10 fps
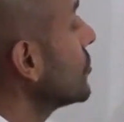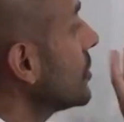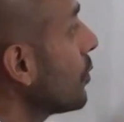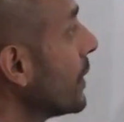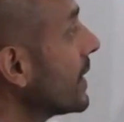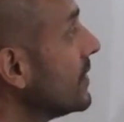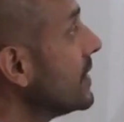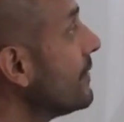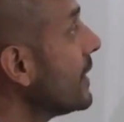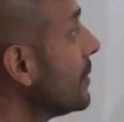so that we can
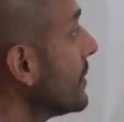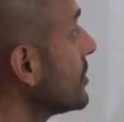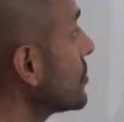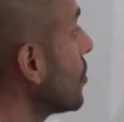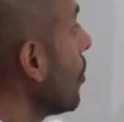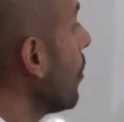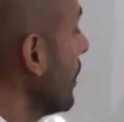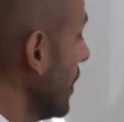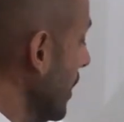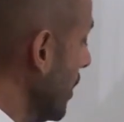develop this
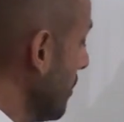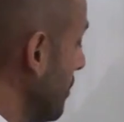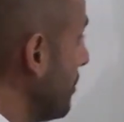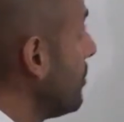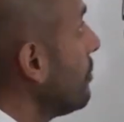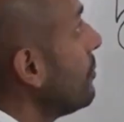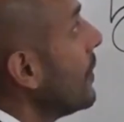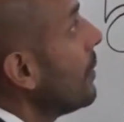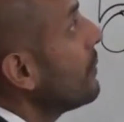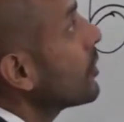thought.
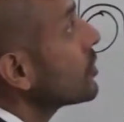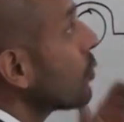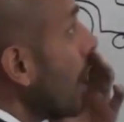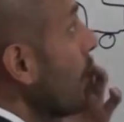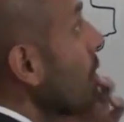Because what I